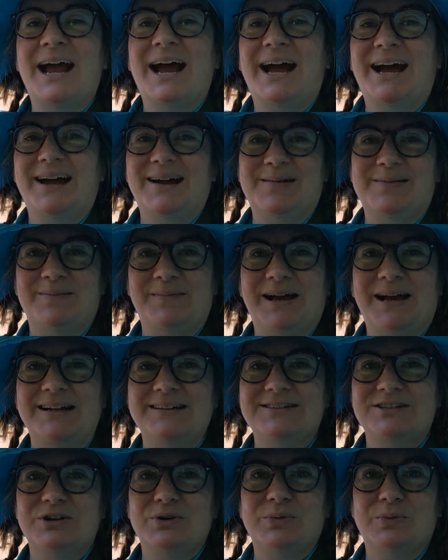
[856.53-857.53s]
Um,
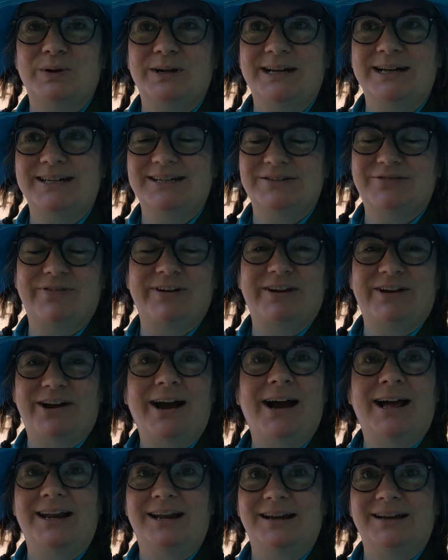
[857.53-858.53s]
and so we needed to figure out
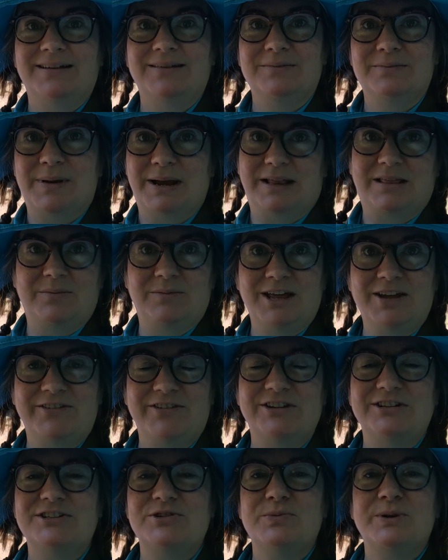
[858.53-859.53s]
how to make them
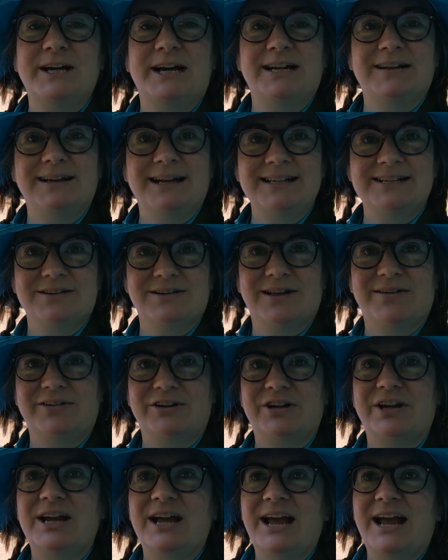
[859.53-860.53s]
level. So we got a laser
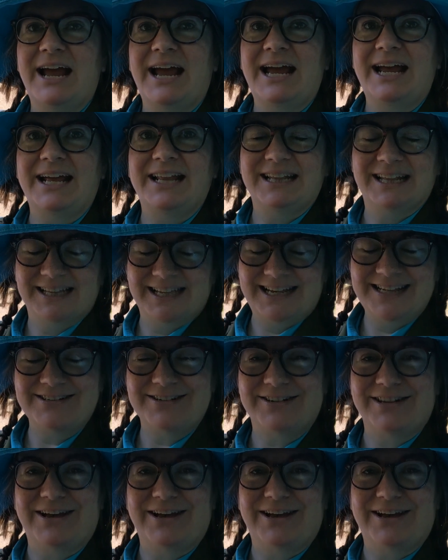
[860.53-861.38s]
level. And the laser